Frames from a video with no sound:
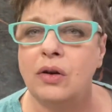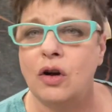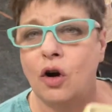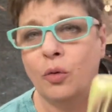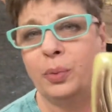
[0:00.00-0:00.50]

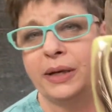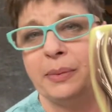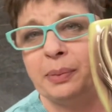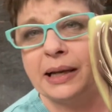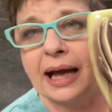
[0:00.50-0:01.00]
Copley
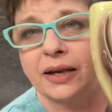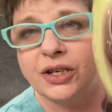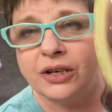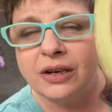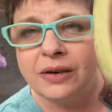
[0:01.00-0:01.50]

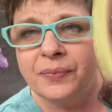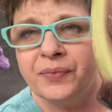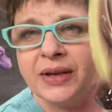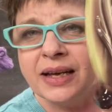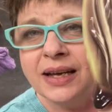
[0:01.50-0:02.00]
planter.
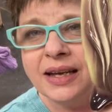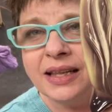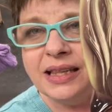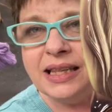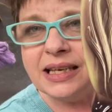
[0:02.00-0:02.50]

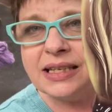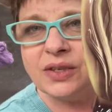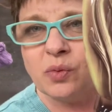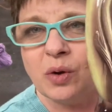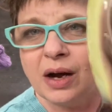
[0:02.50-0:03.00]

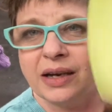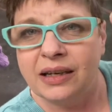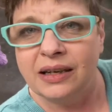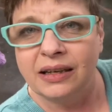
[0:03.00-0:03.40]
This one,